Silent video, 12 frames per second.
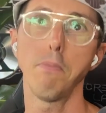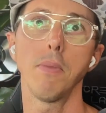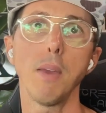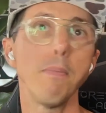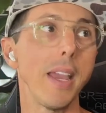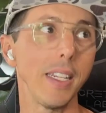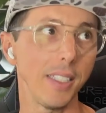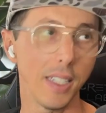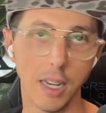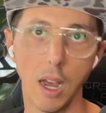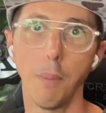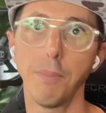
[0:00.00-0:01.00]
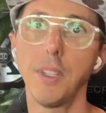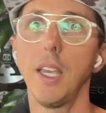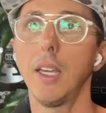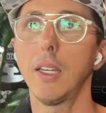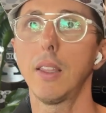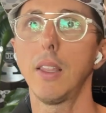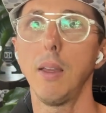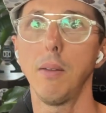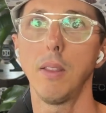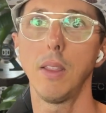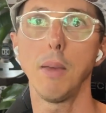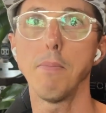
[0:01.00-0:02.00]
they may see an uptick,
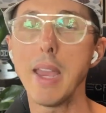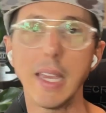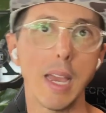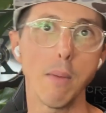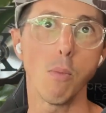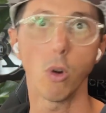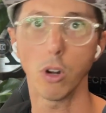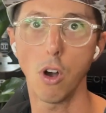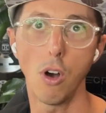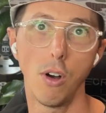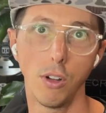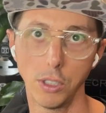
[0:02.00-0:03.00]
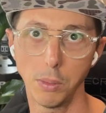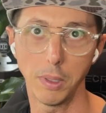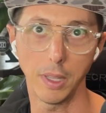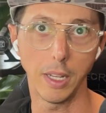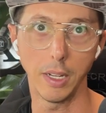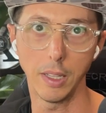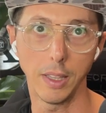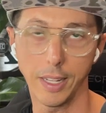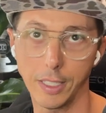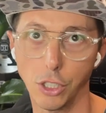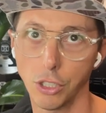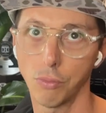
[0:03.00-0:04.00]
they may get more calls, but they
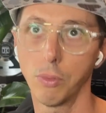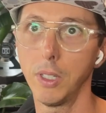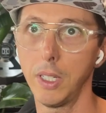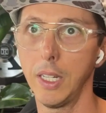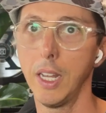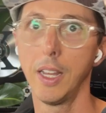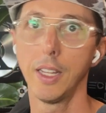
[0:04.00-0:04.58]
just really,